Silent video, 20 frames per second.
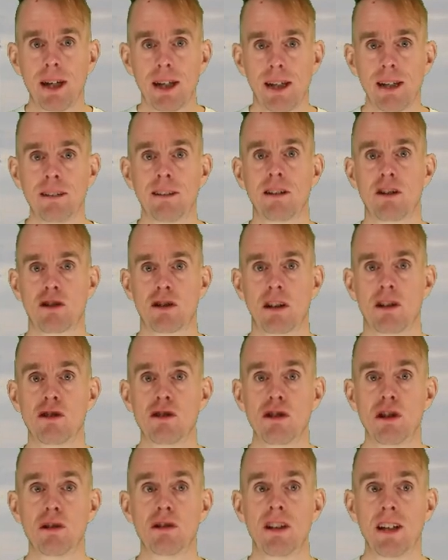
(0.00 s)
heat
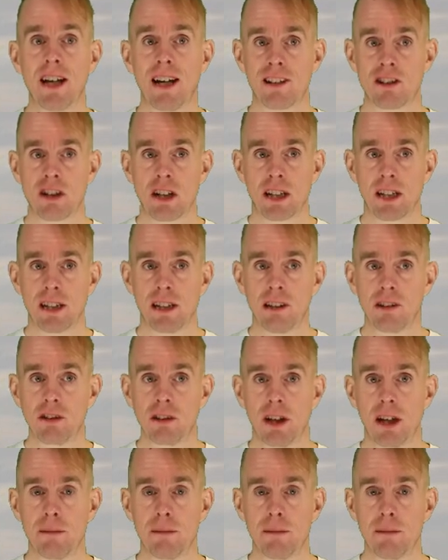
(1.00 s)
exchange duty actually is.